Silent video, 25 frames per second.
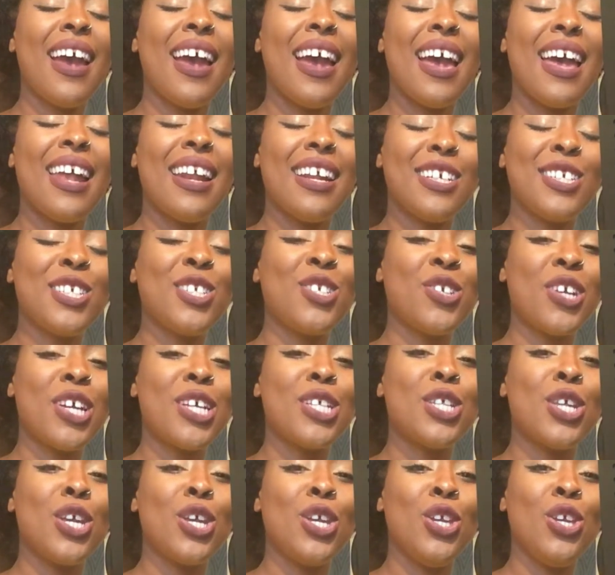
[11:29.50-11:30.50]
And I
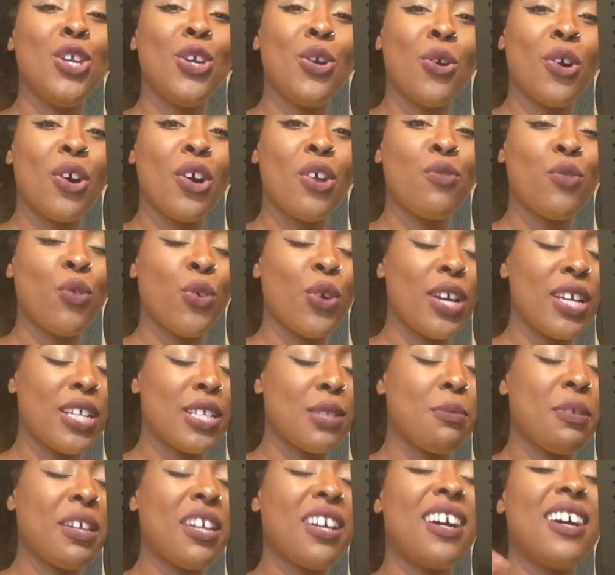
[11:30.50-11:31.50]
stress your voice
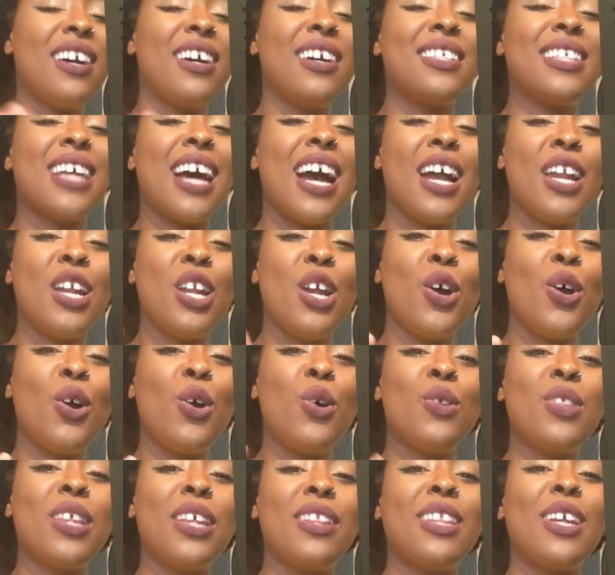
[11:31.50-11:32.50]
because I
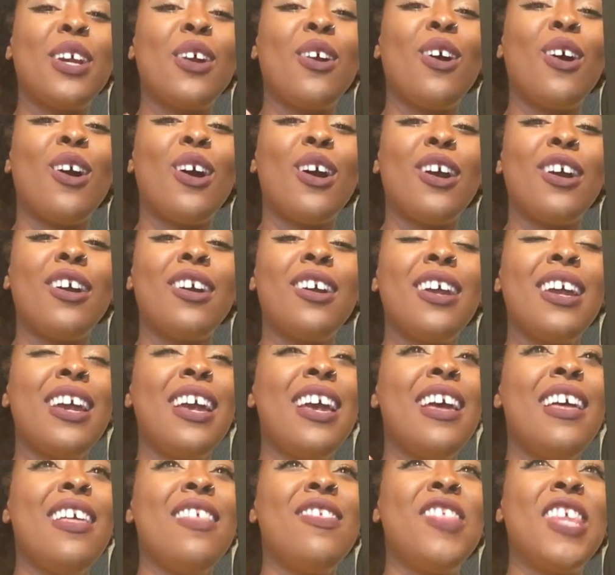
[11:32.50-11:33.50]
know that there are
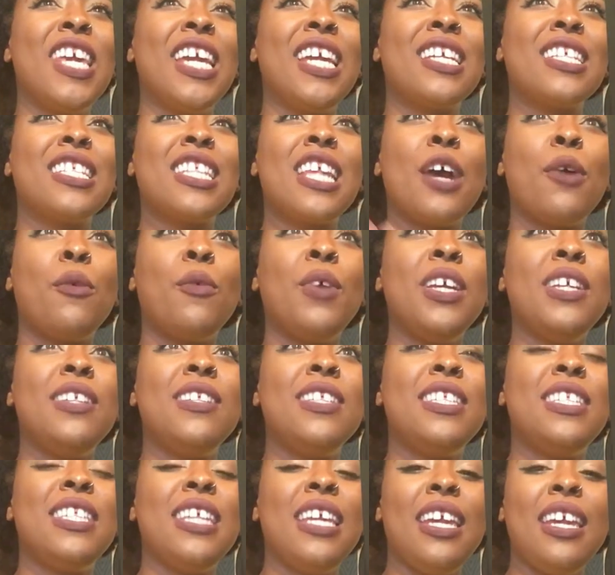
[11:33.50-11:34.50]
things that we
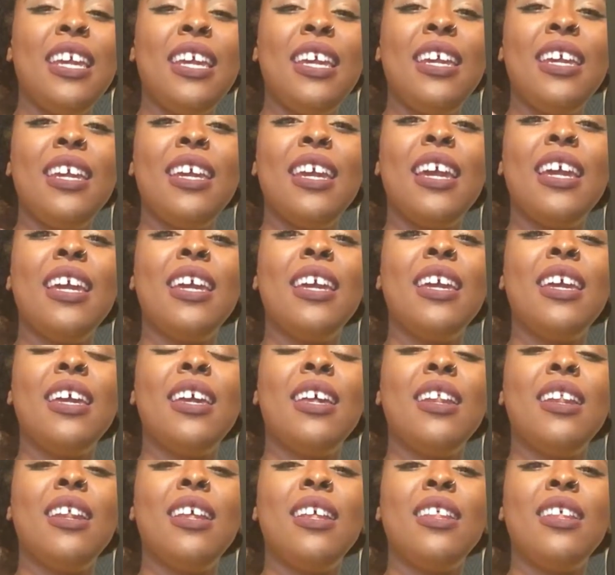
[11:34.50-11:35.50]
see
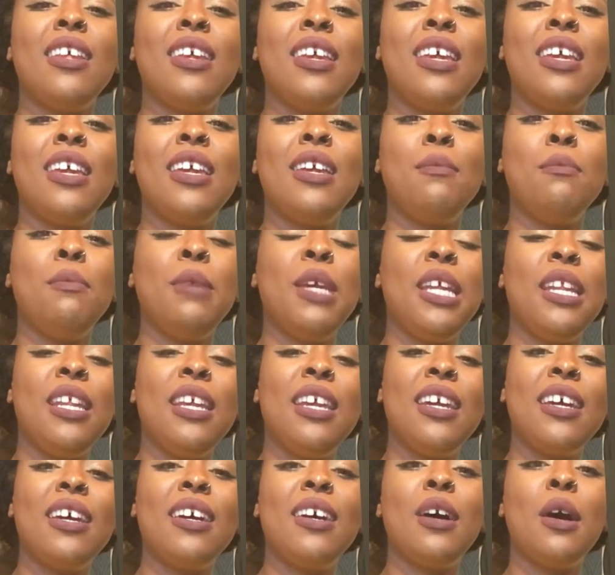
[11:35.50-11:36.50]
in
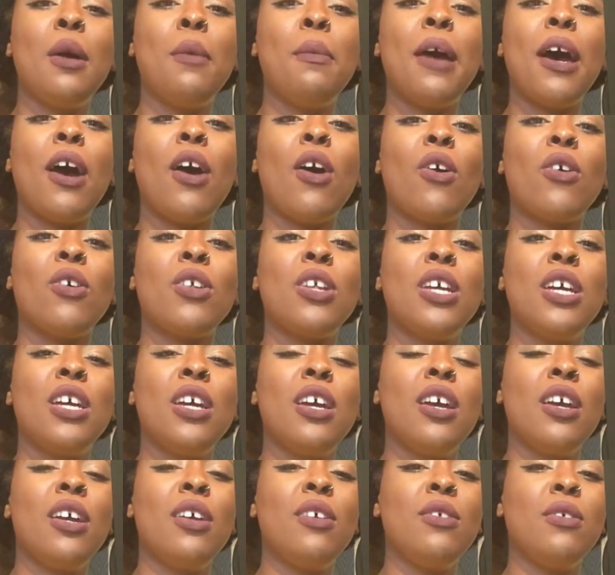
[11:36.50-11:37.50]
media about,
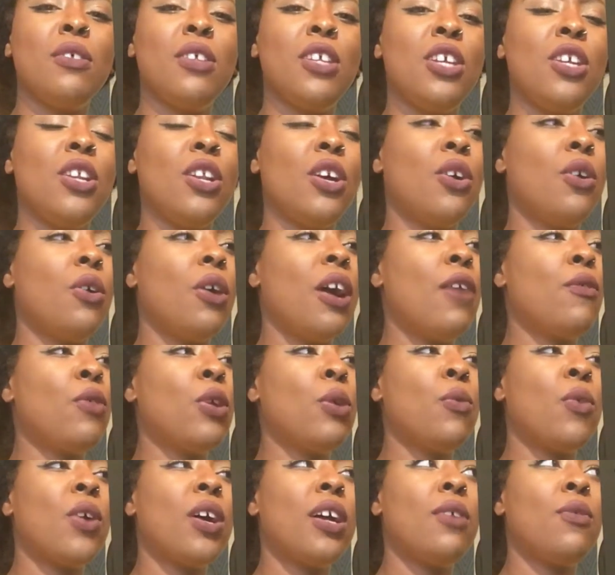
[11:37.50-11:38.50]
you know,
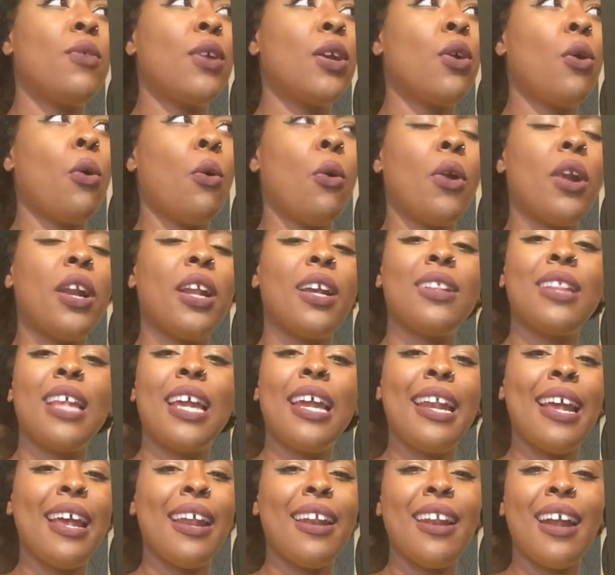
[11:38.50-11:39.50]
everyone recording
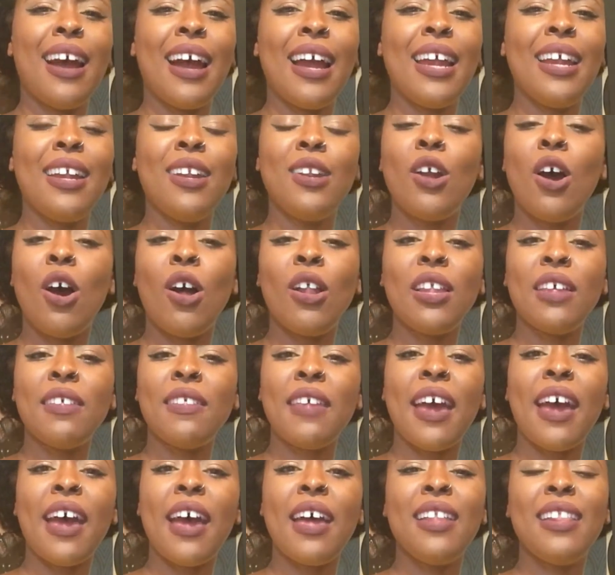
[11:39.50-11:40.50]
late at night and all of
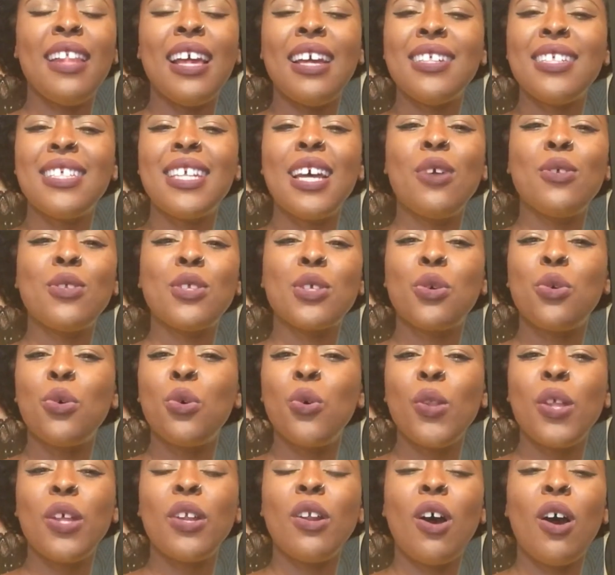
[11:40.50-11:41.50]
that. And that sounds
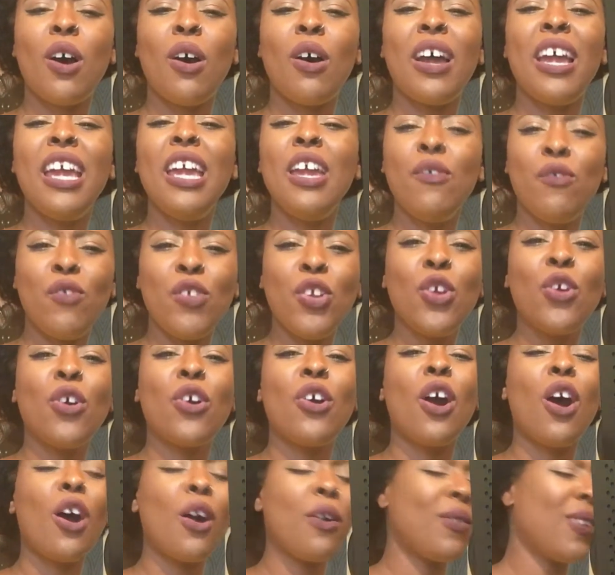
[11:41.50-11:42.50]
cool and all if
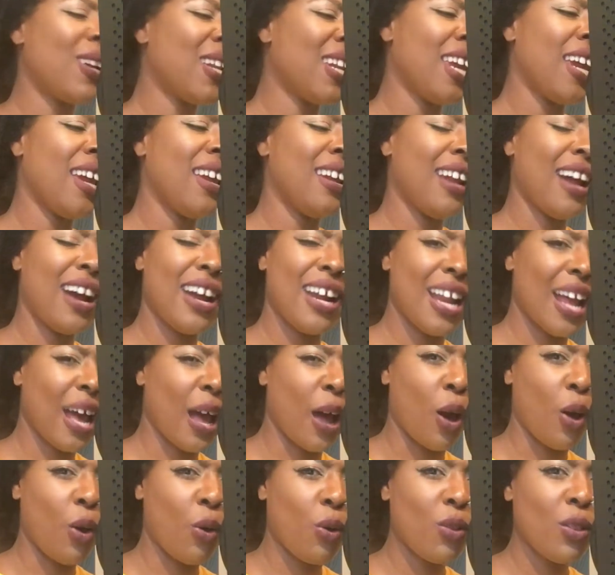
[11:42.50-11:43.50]
you're already a night
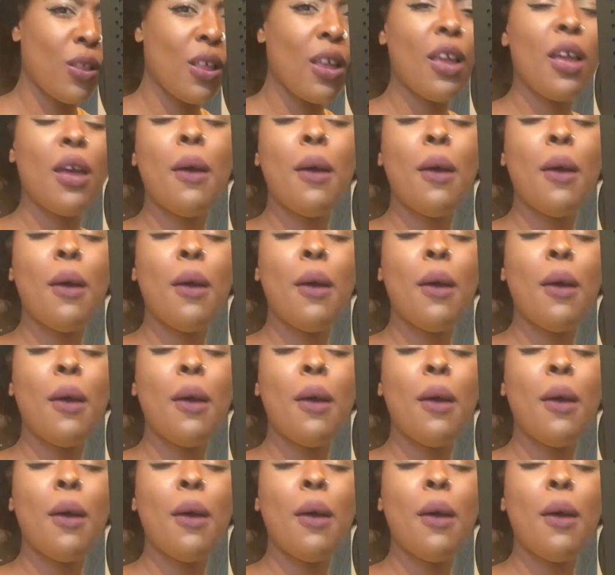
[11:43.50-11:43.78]
owl.